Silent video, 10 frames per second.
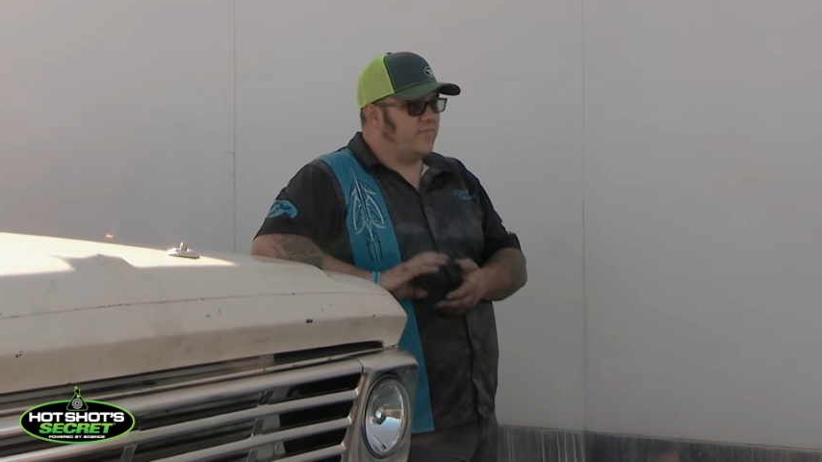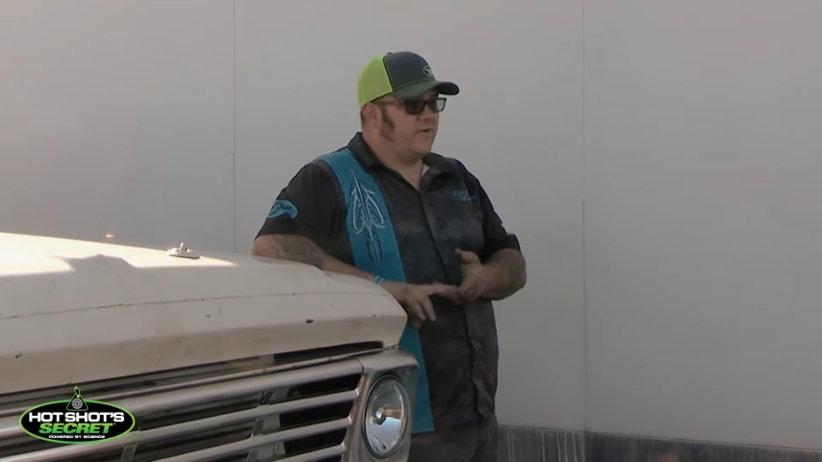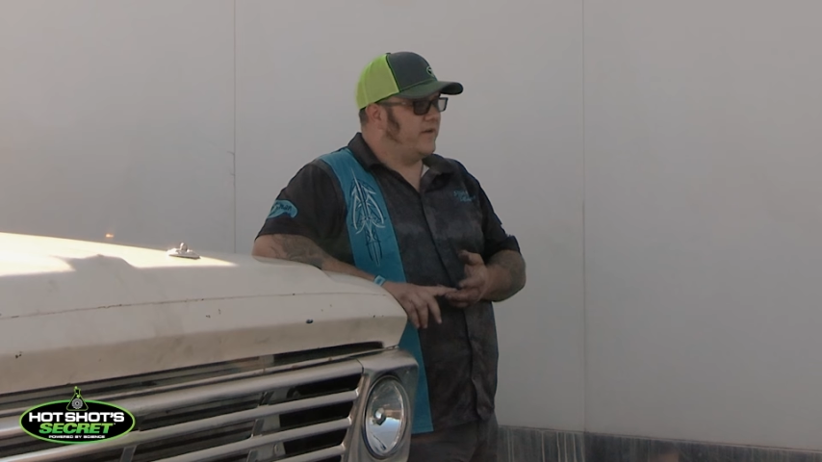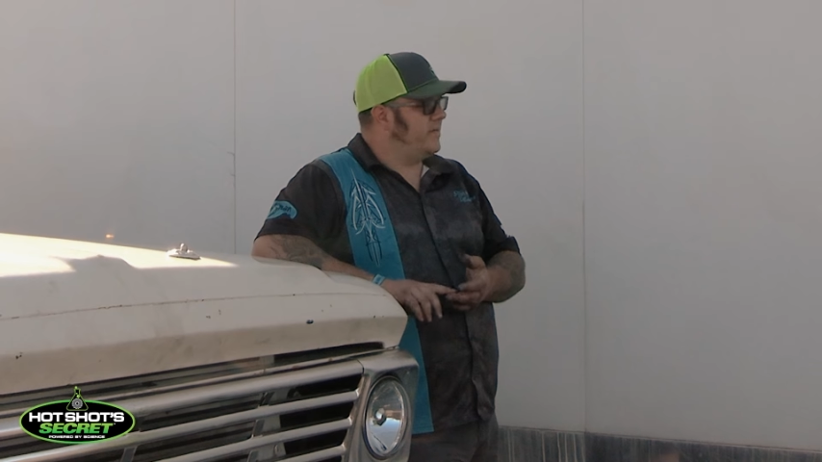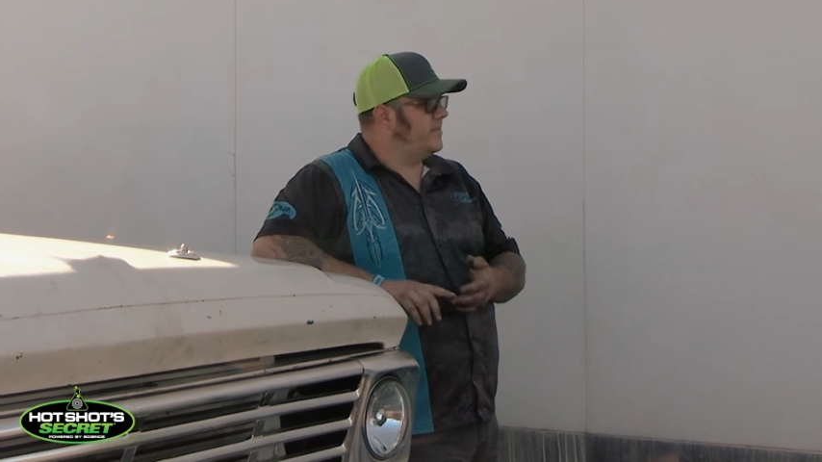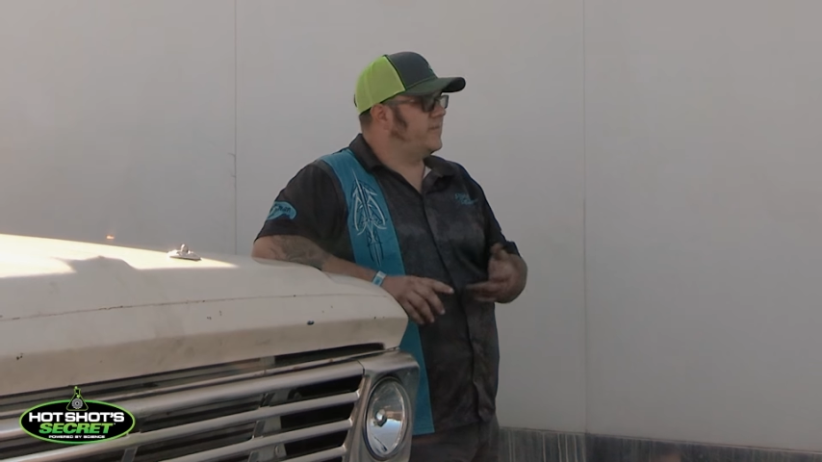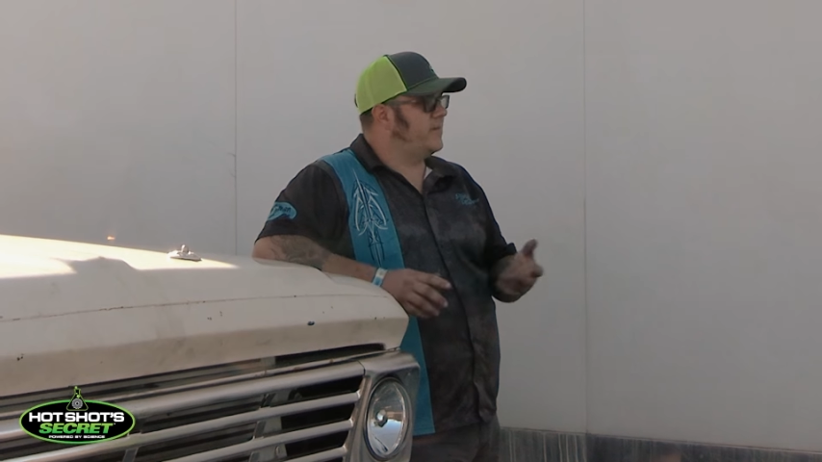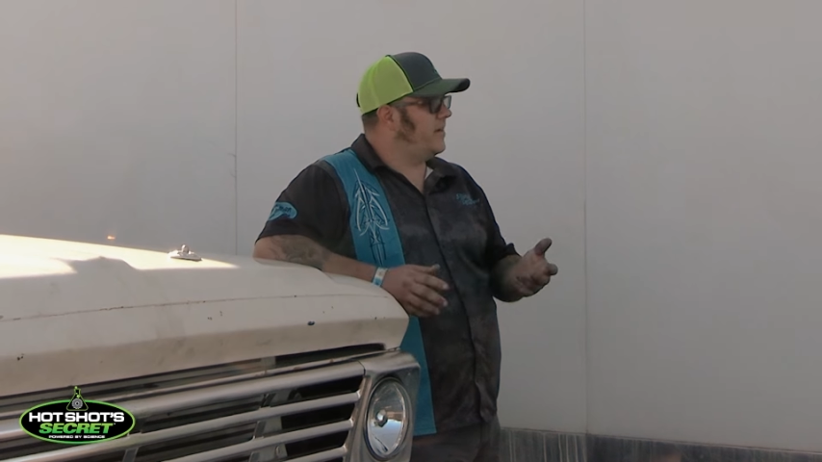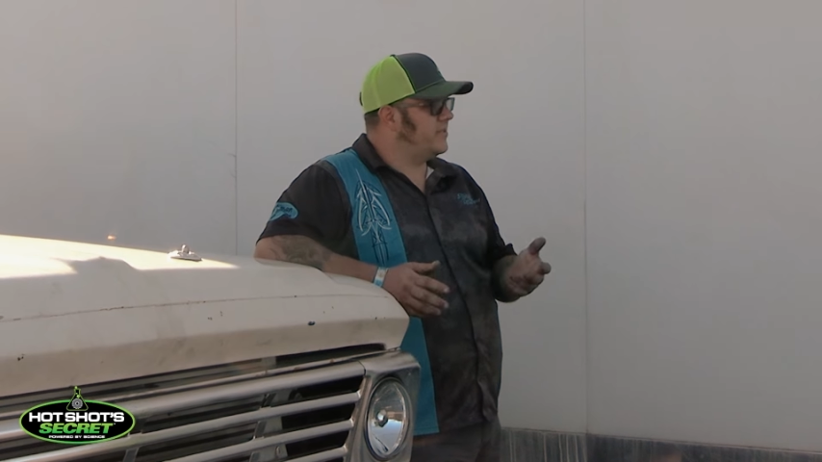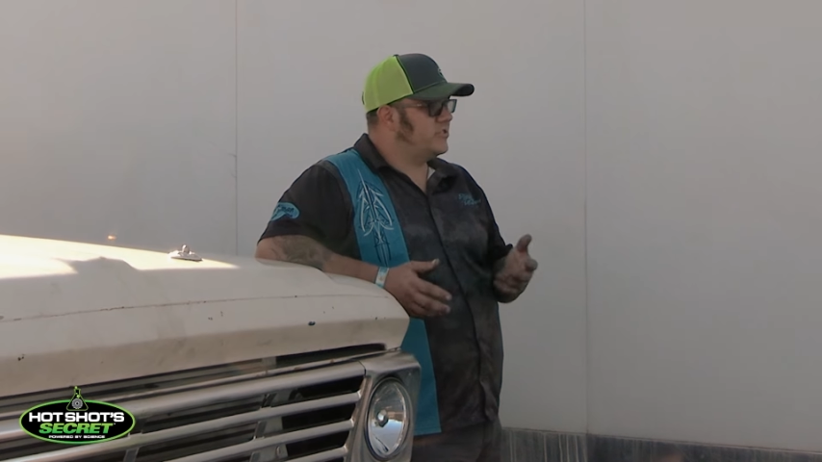I've ran
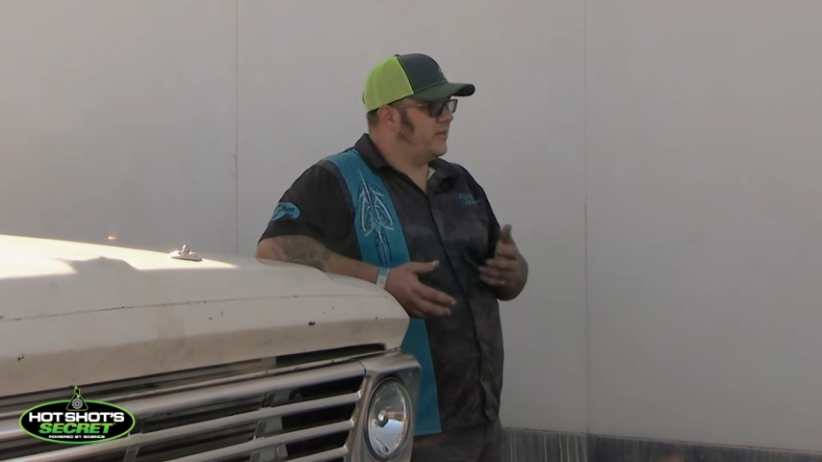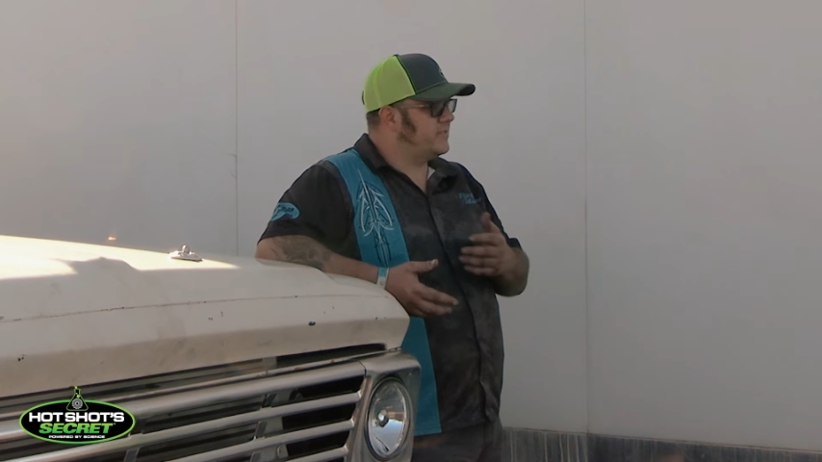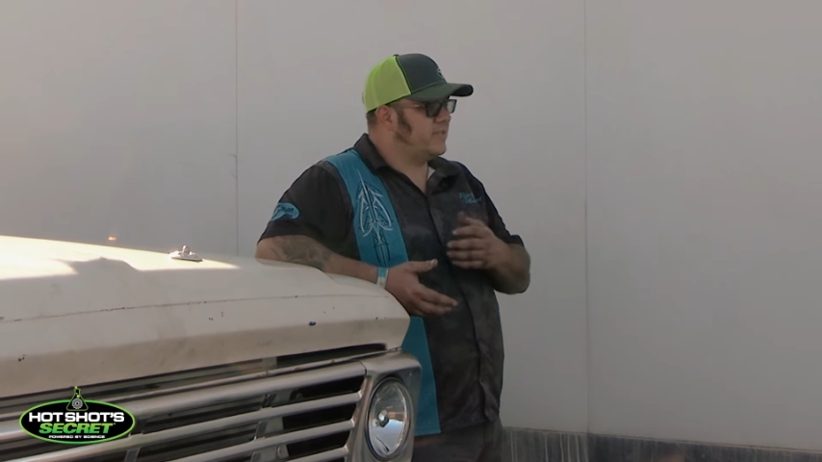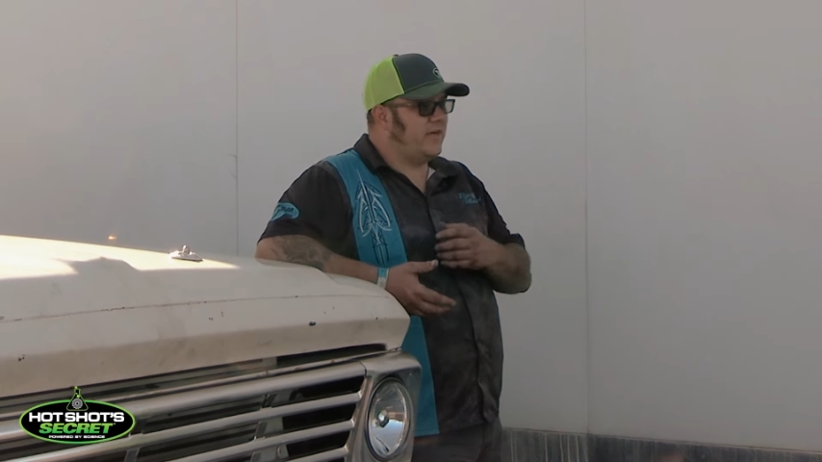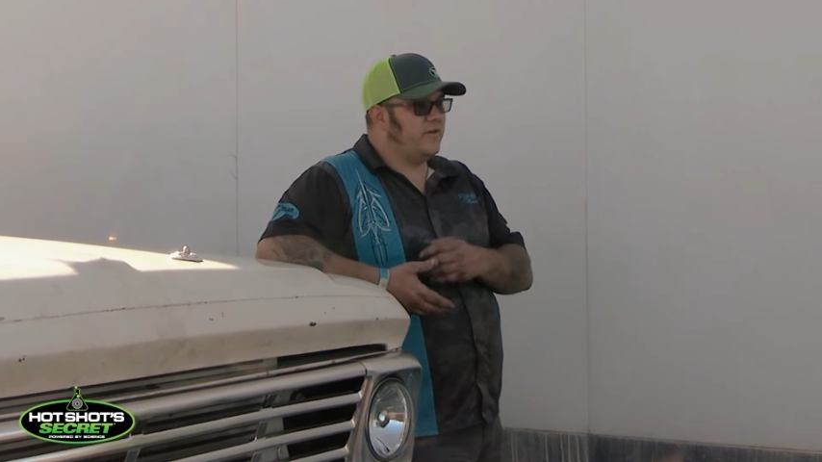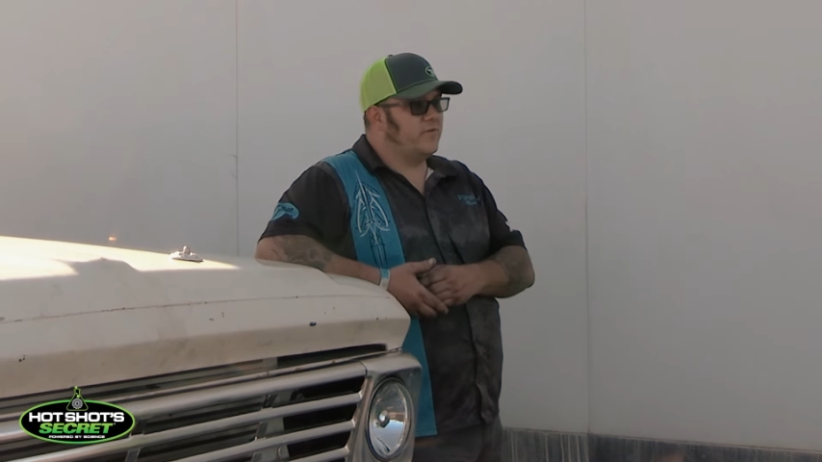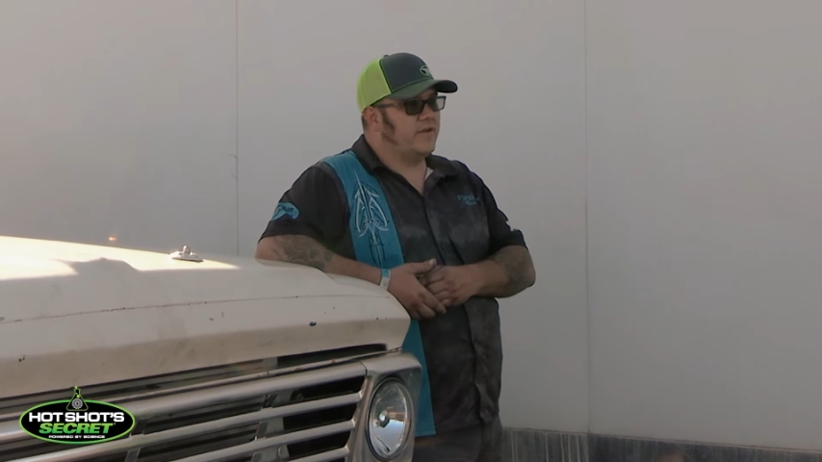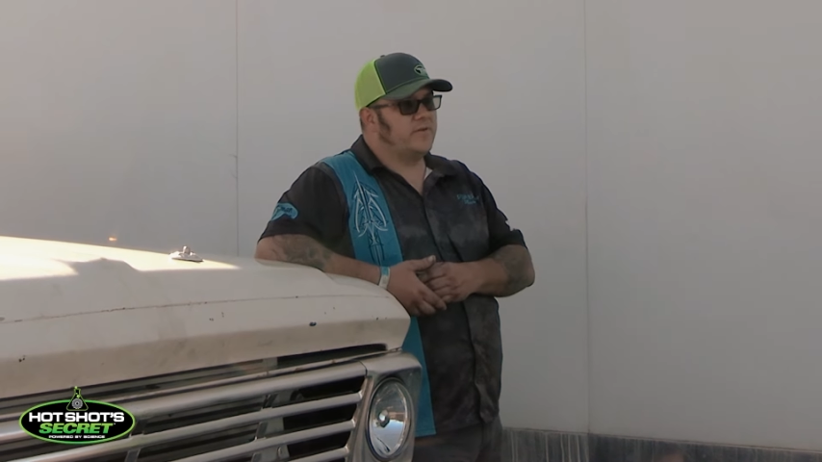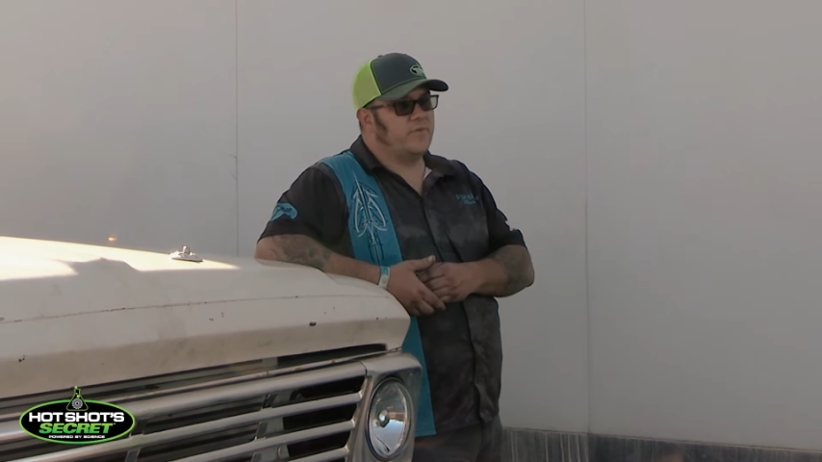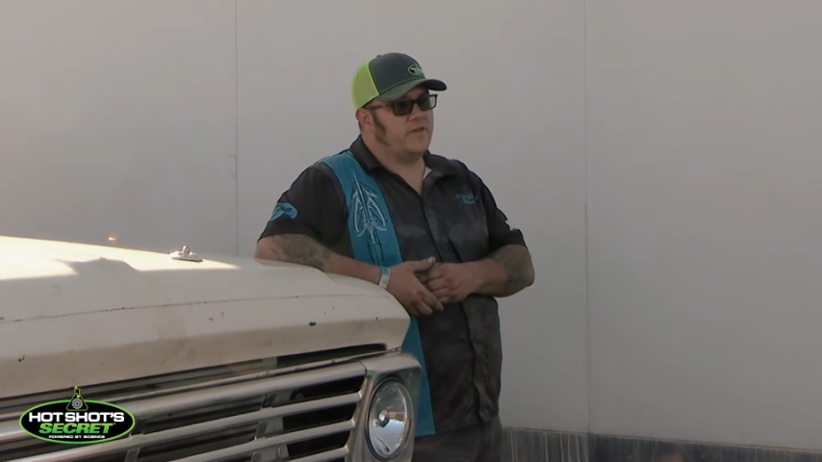anything Hot Shots Kyle
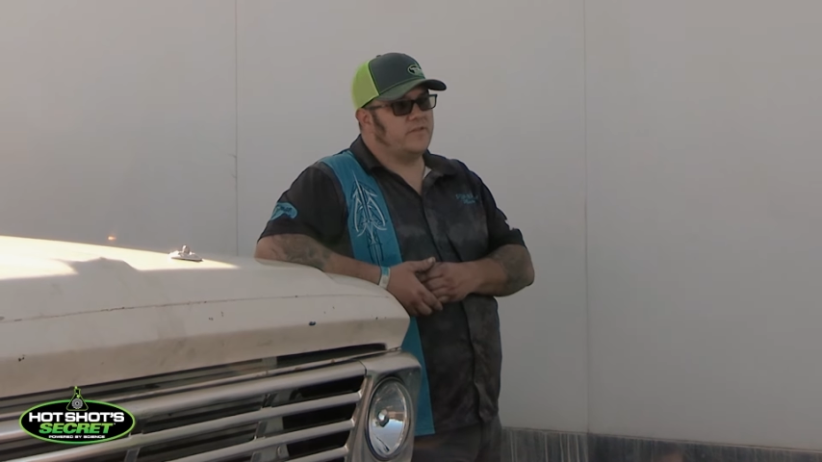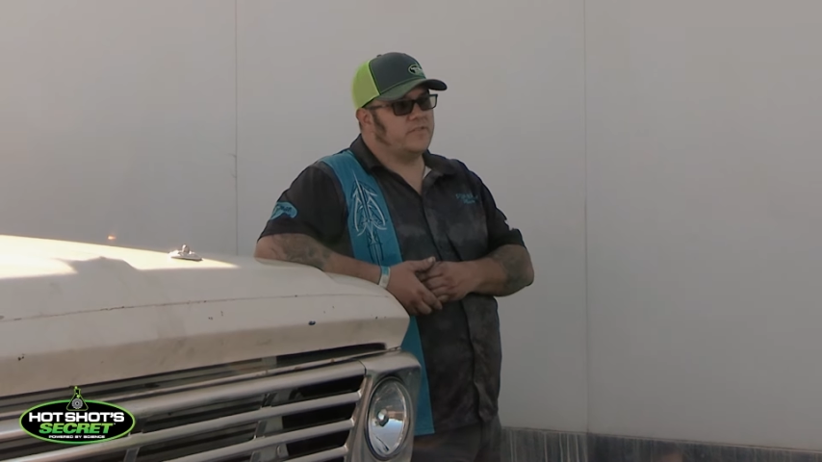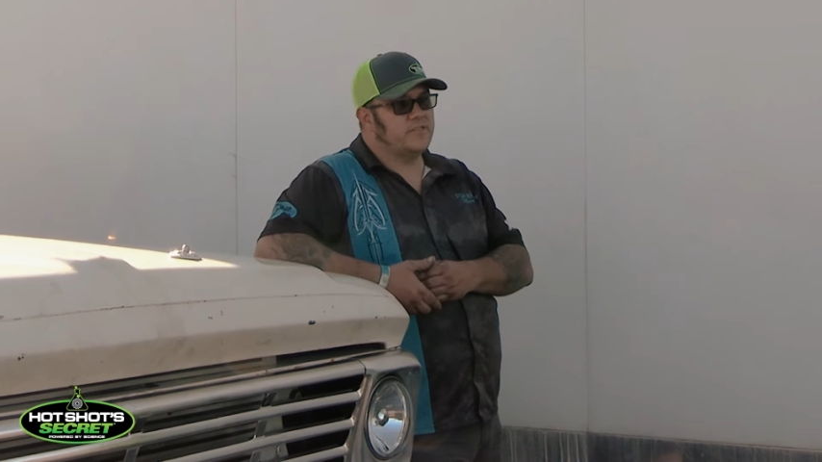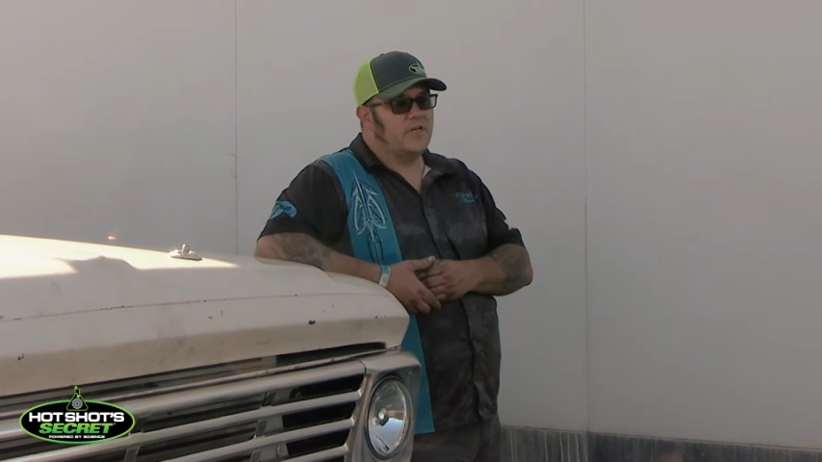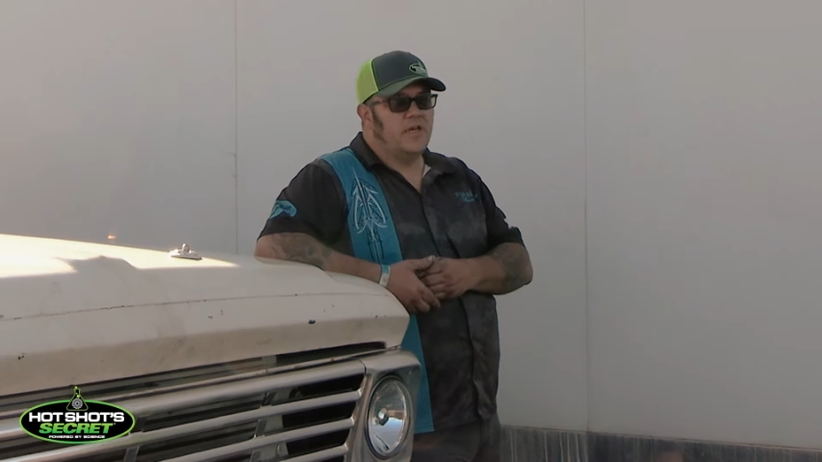recommends.